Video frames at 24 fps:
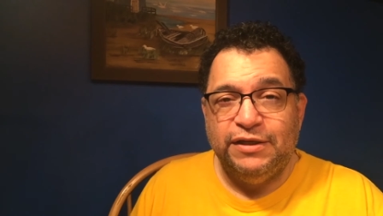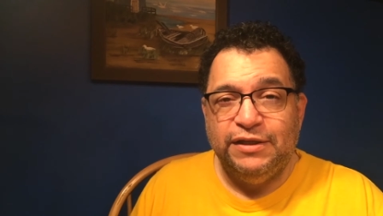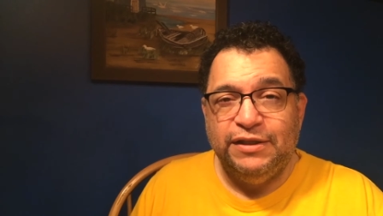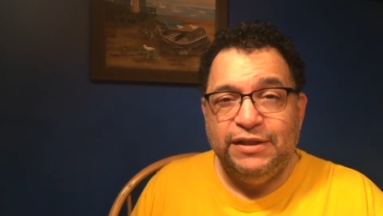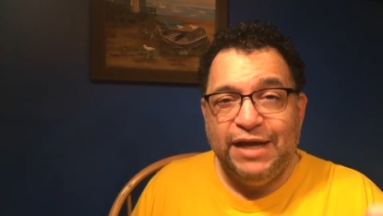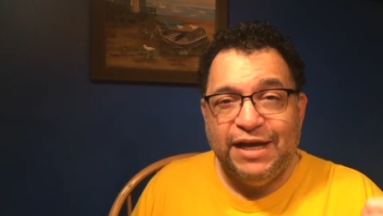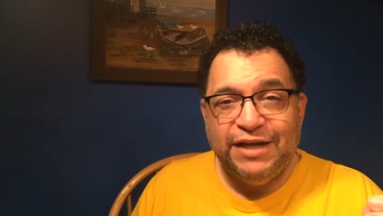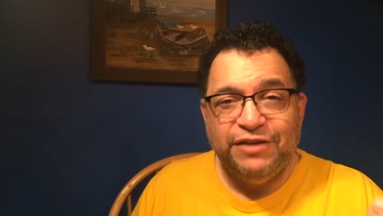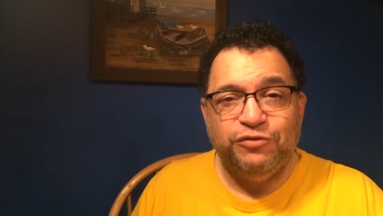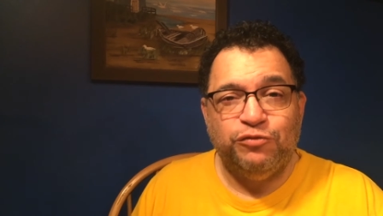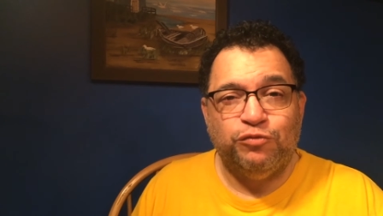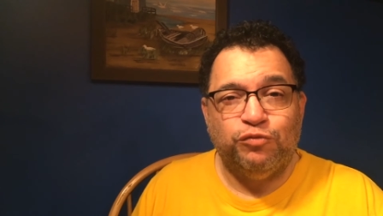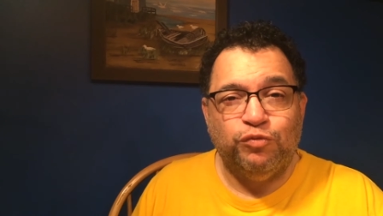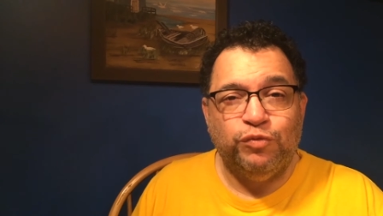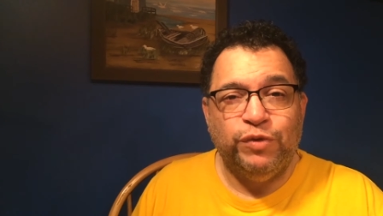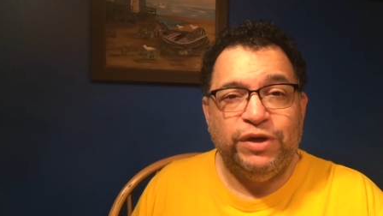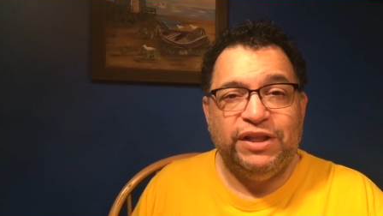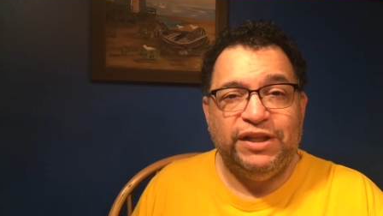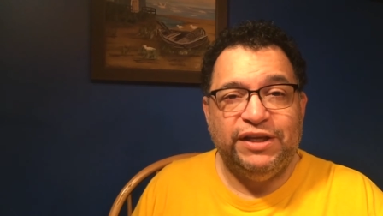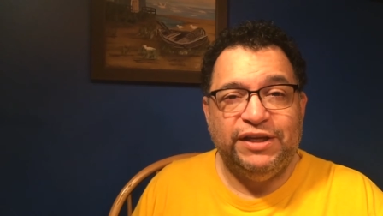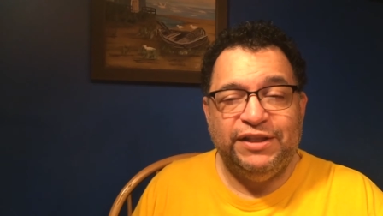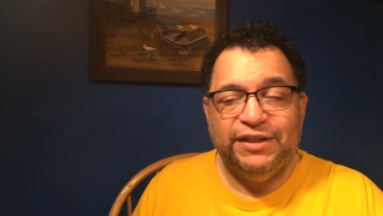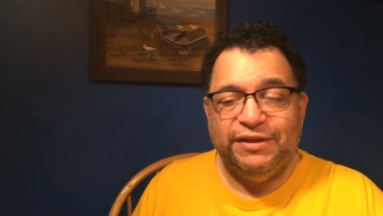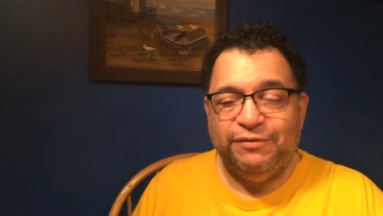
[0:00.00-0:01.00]
That's
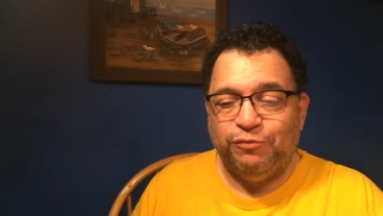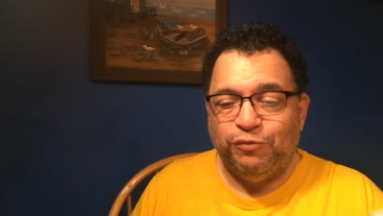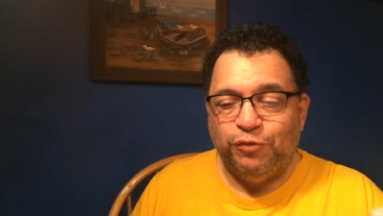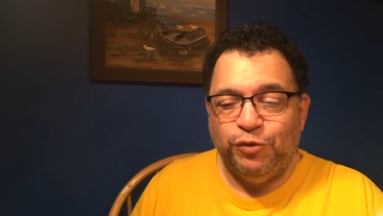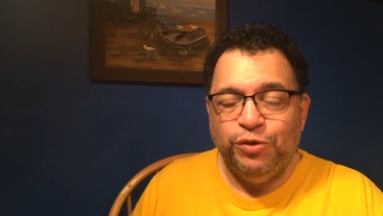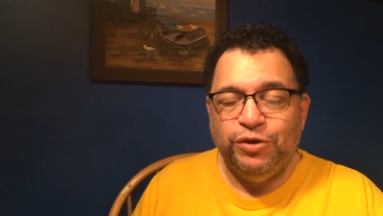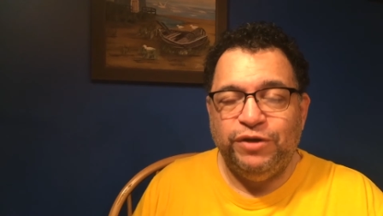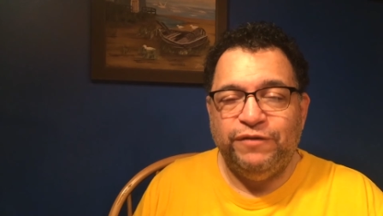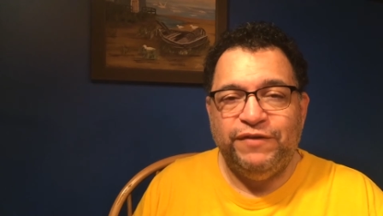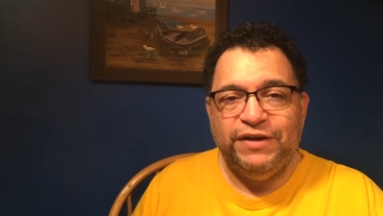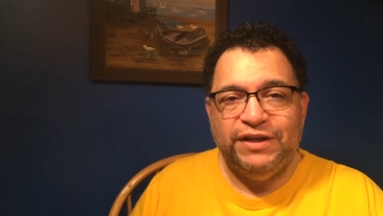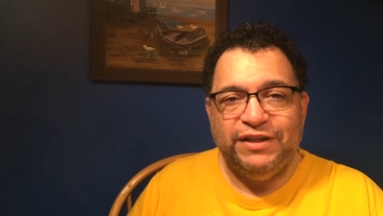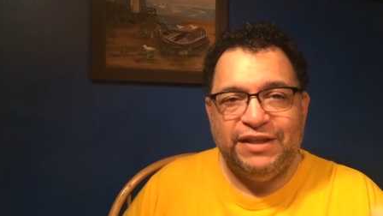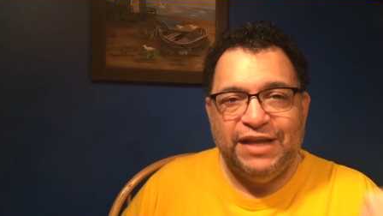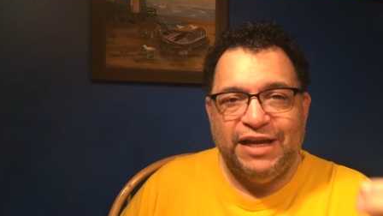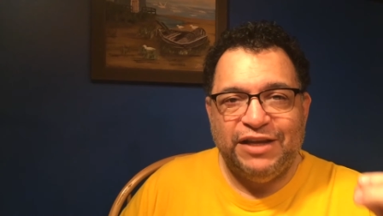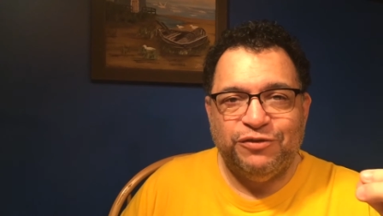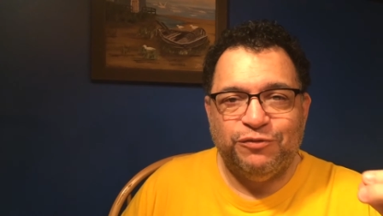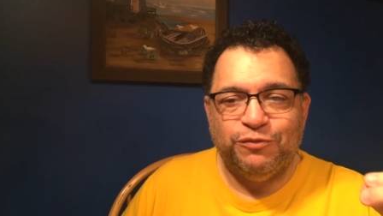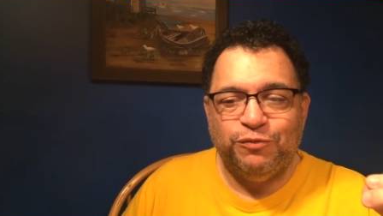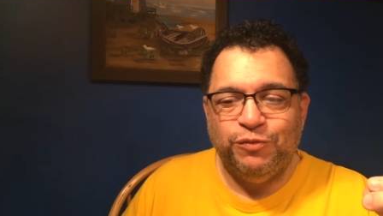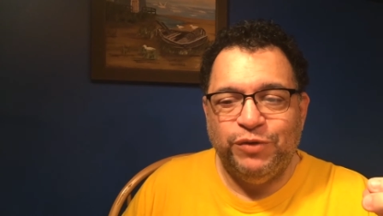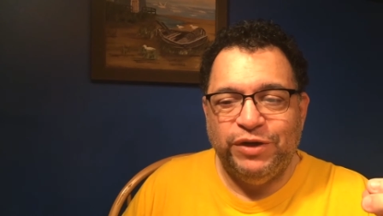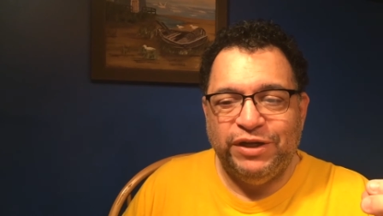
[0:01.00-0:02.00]
really the root of it.
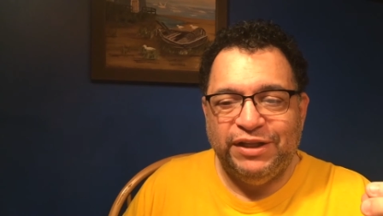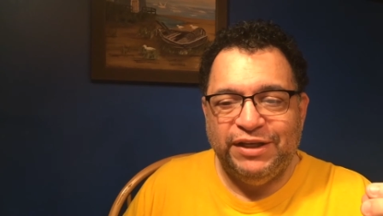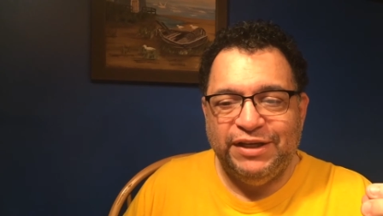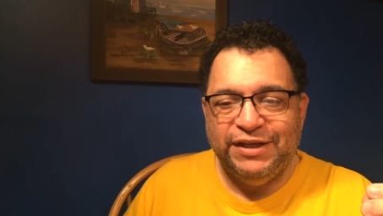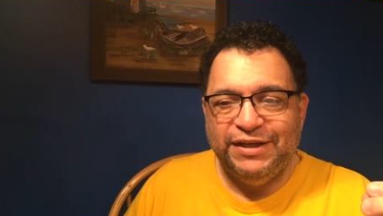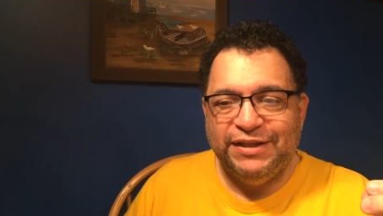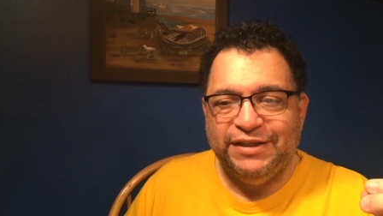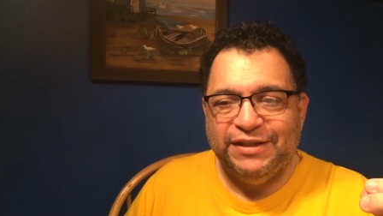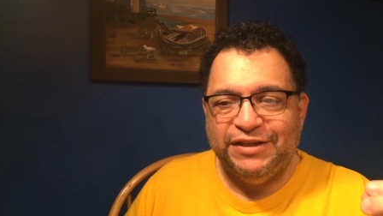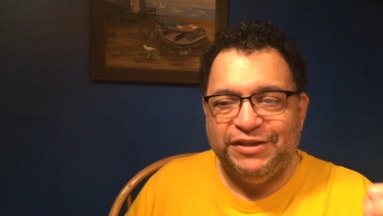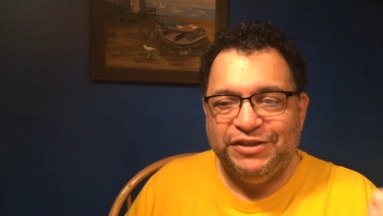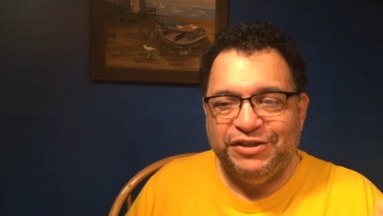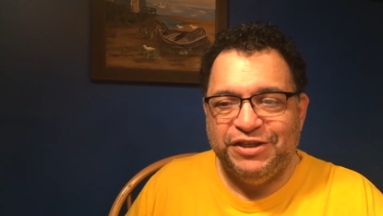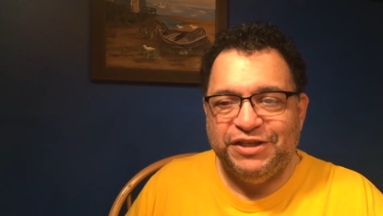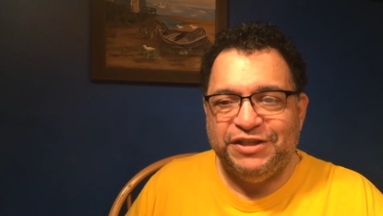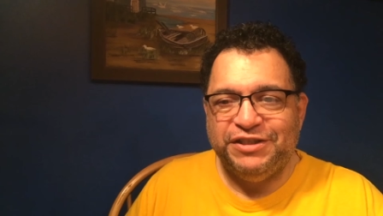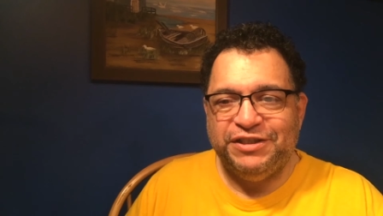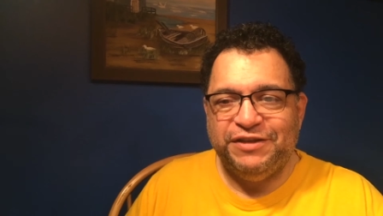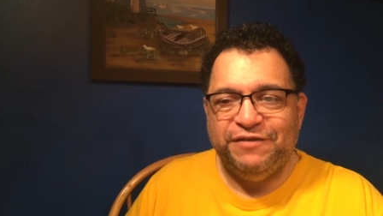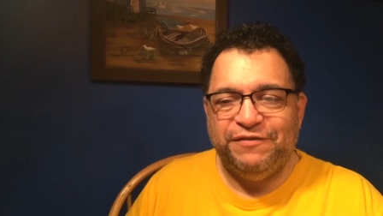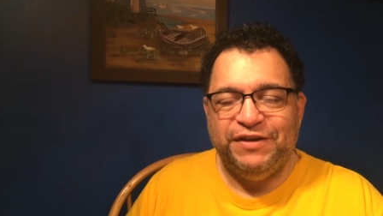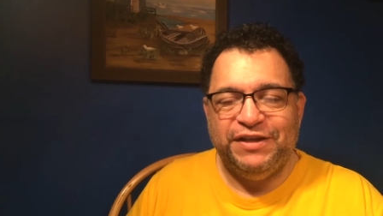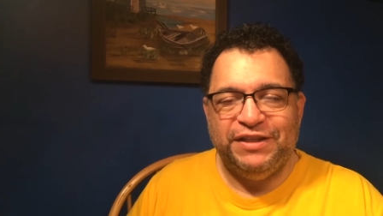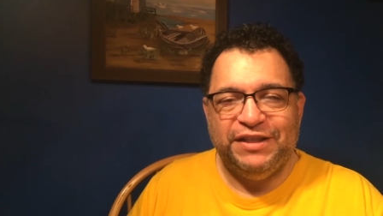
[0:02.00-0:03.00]
That's really the
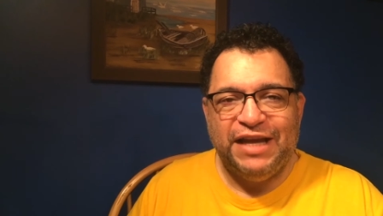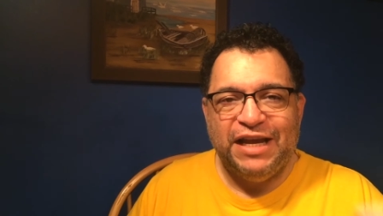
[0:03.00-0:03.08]
gist of it.